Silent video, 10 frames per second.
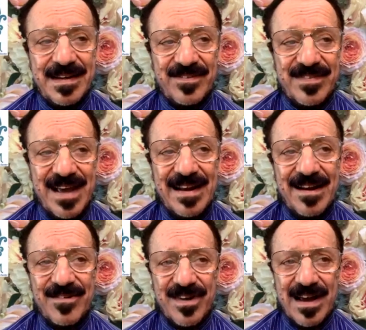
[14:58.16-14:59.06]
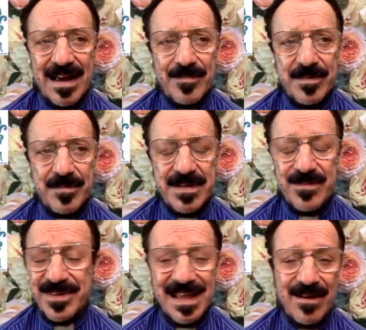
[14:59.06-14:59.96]
It's not our job to be
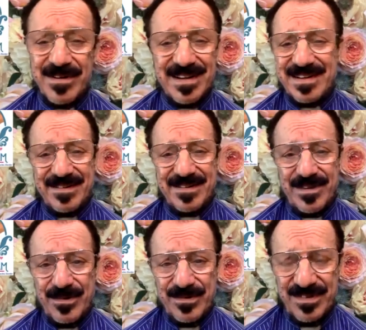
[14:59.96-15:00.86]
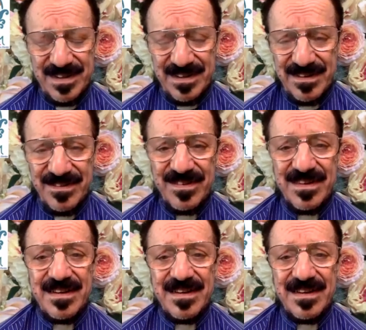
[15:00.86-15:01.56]
without any of those things.